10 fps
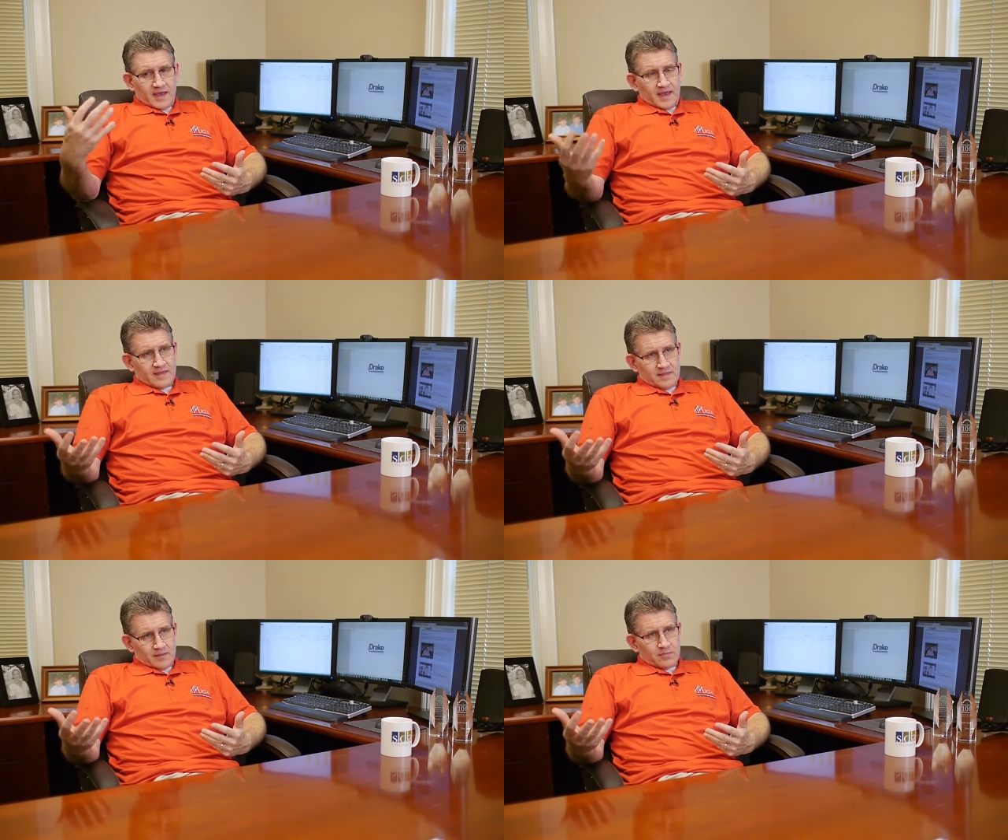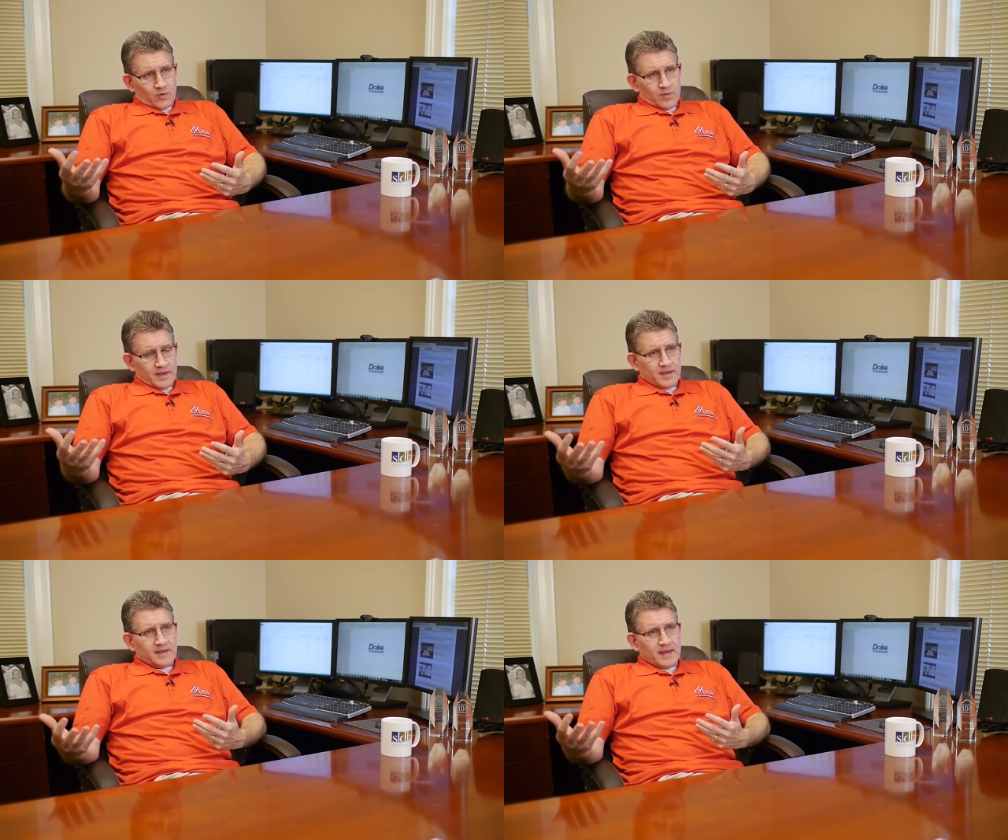and the
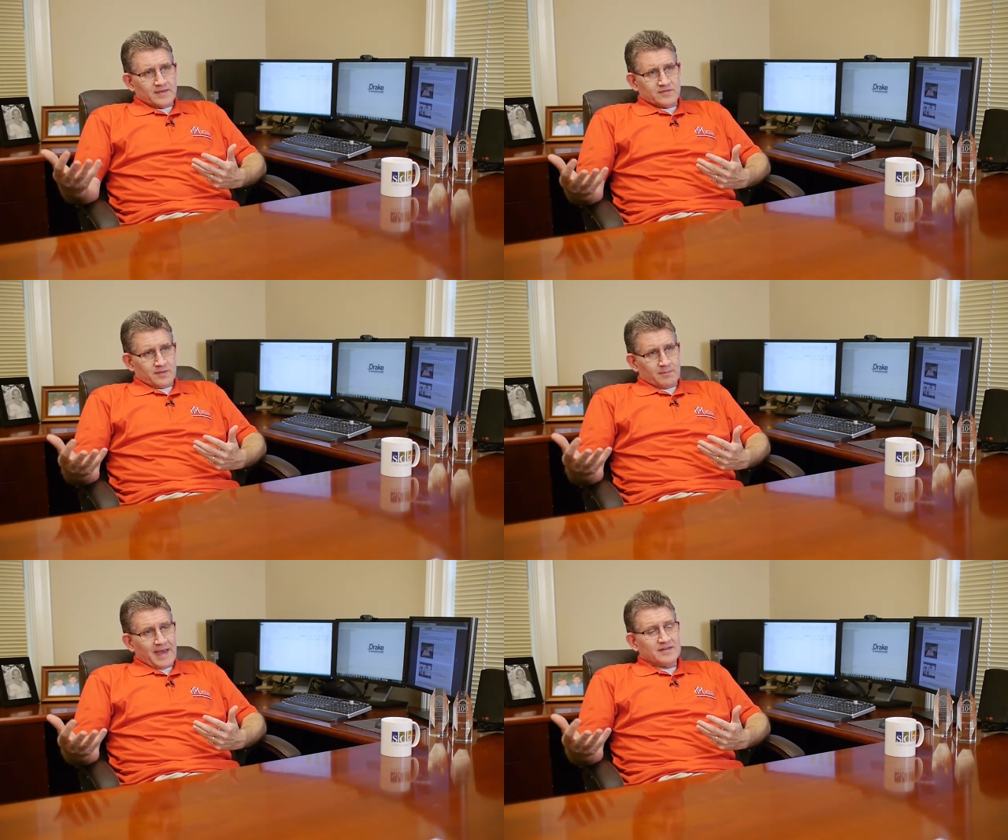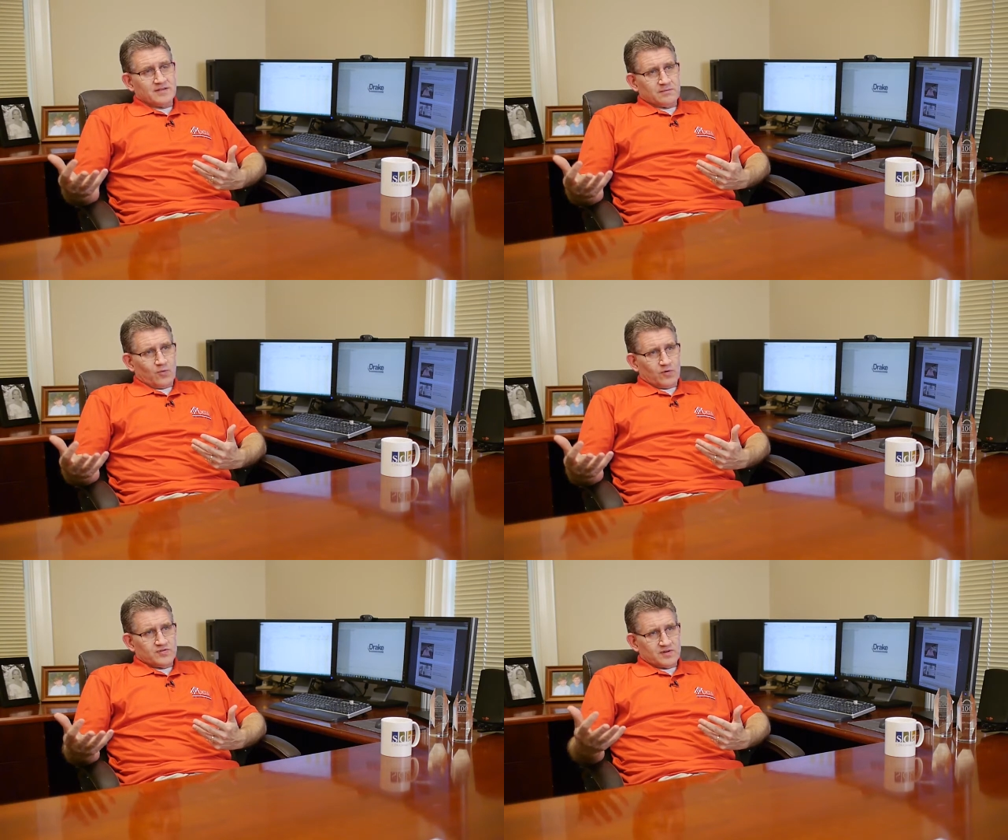employee has the
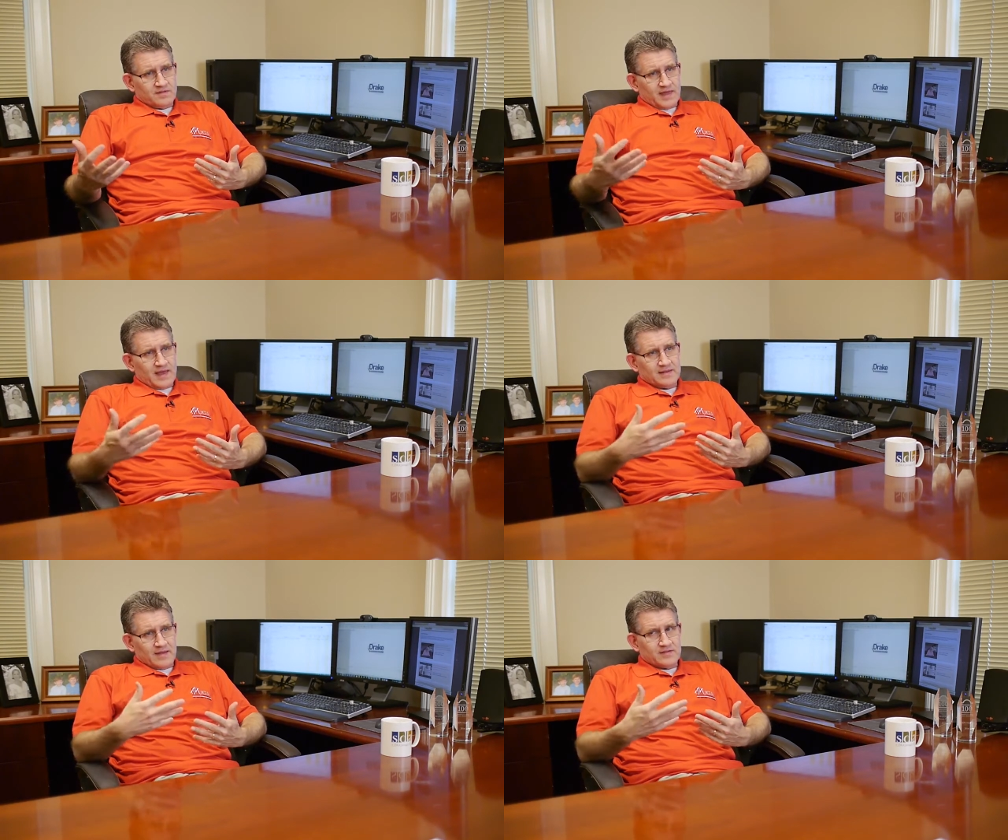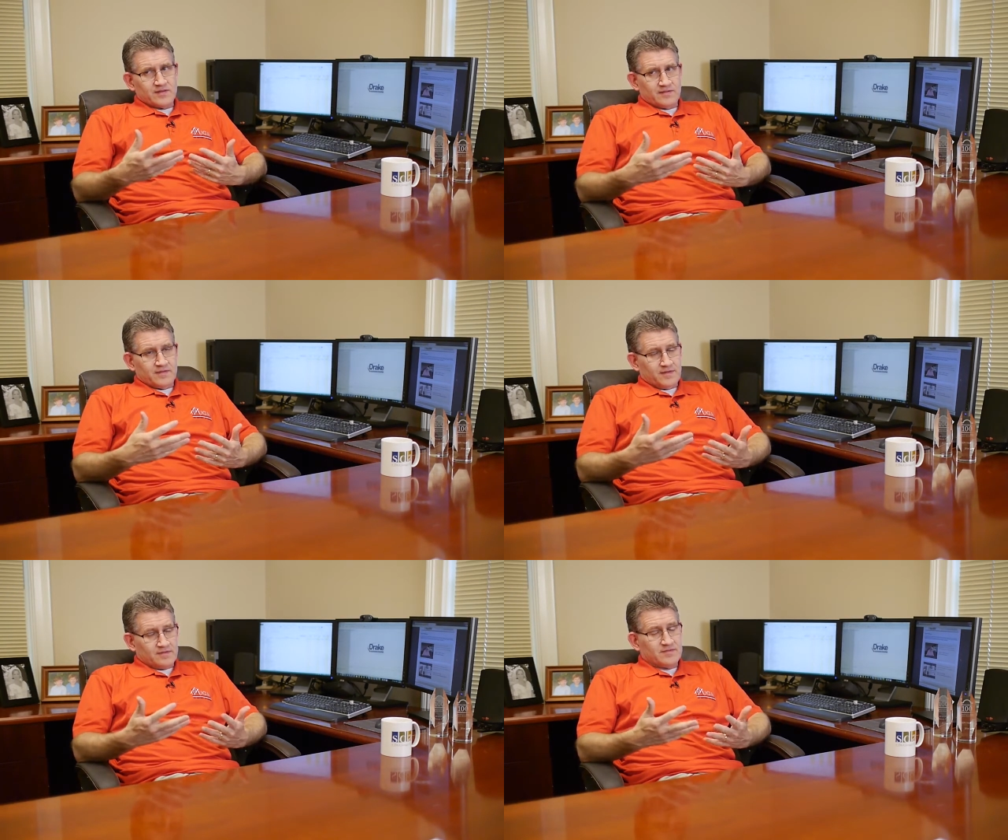matching portion of that, that's
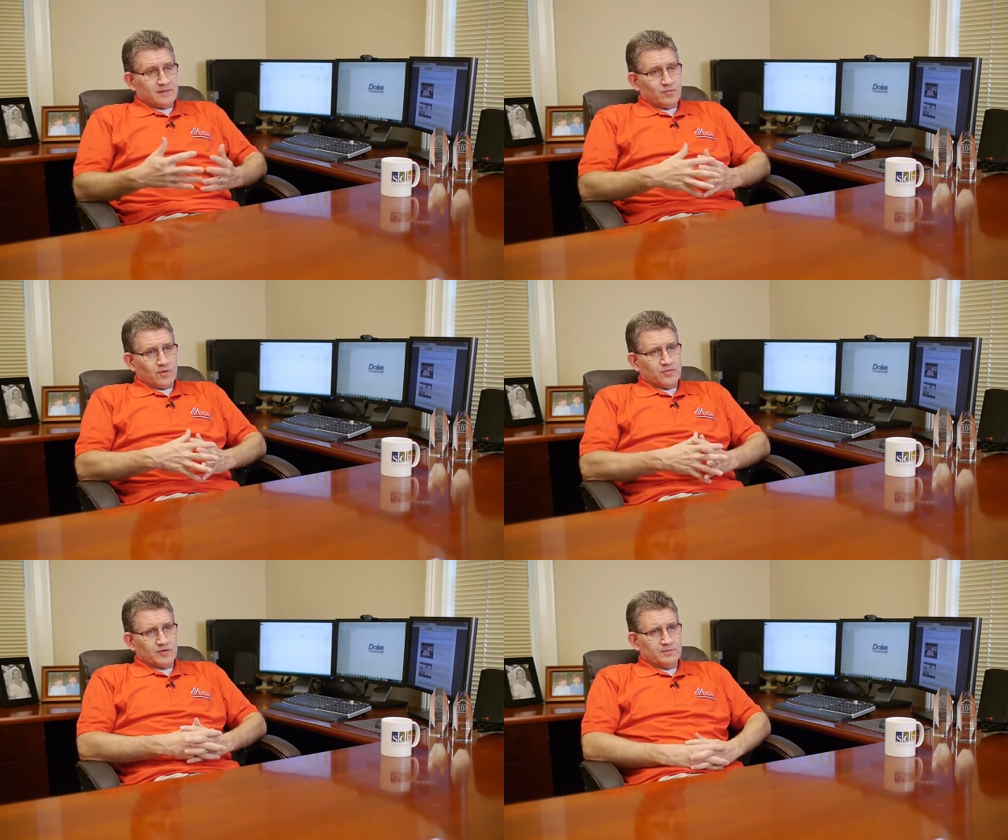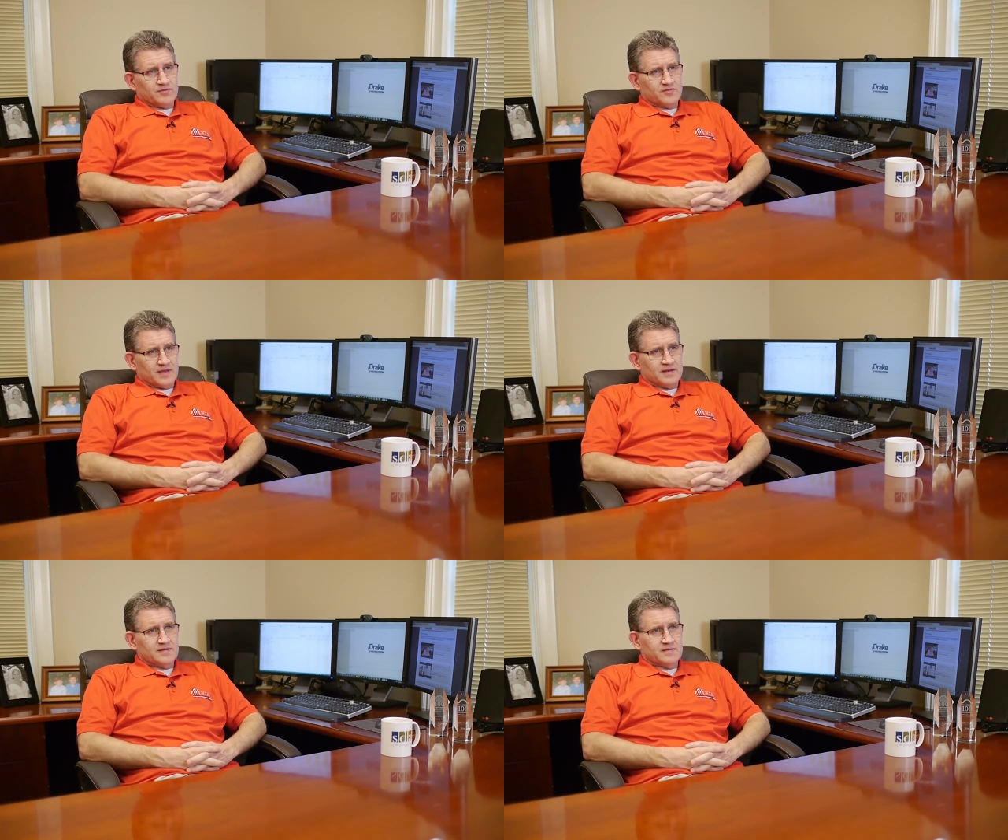
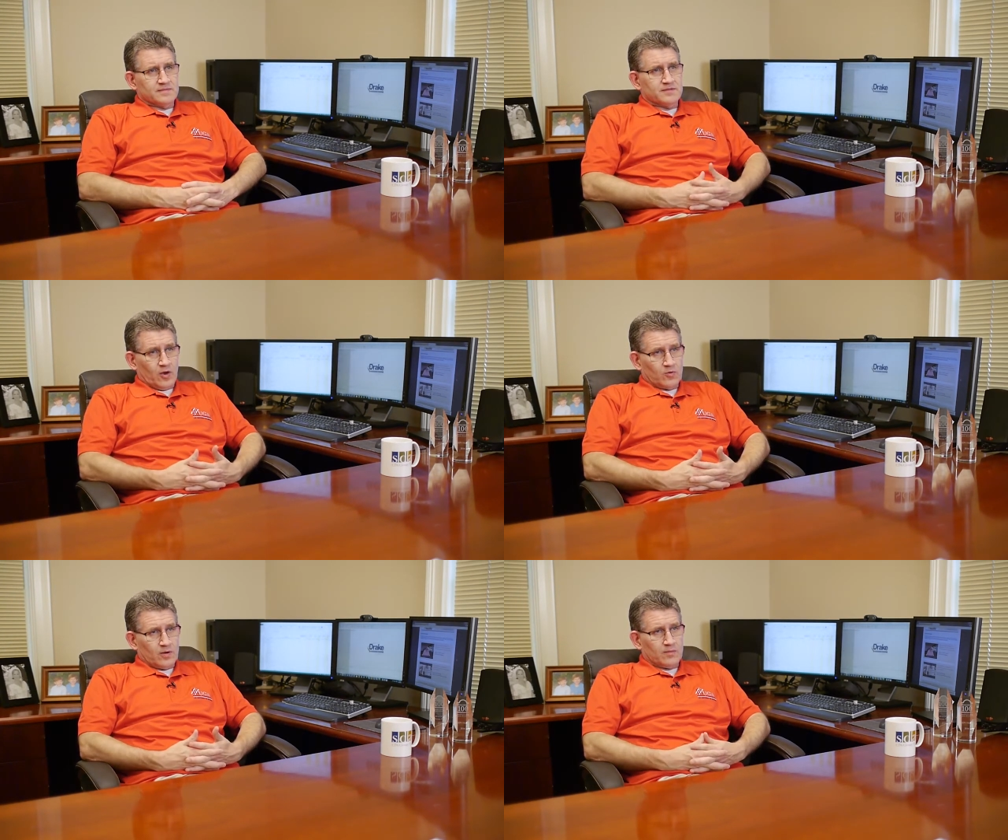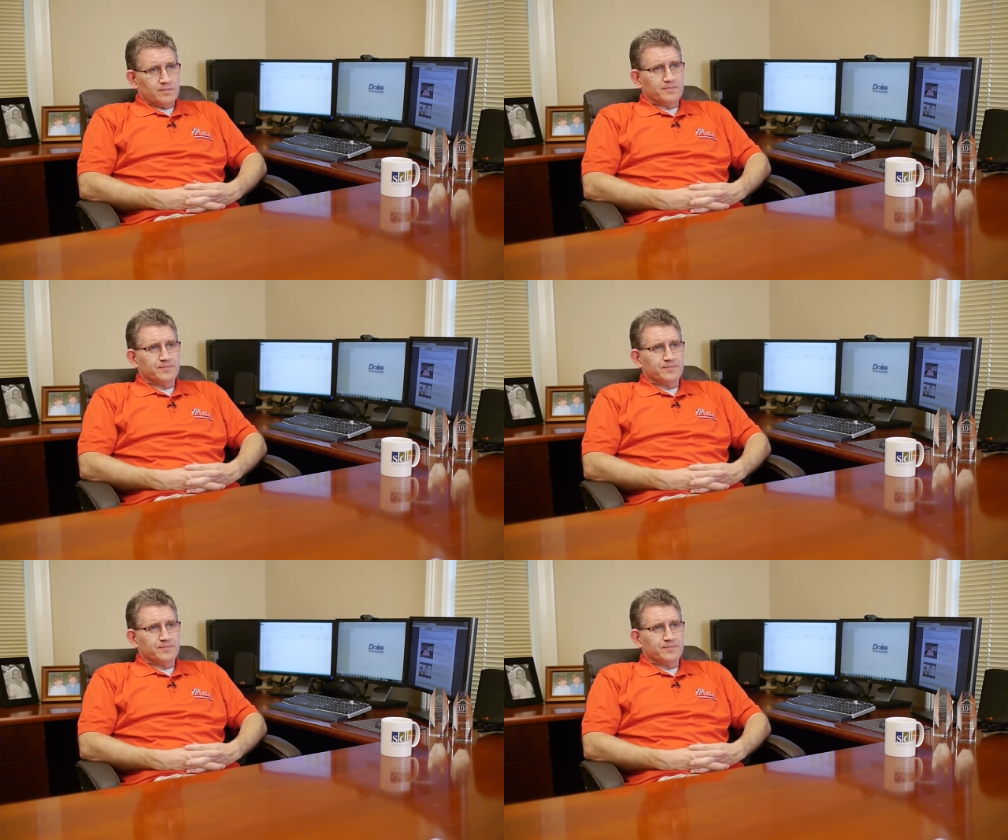15.3% total.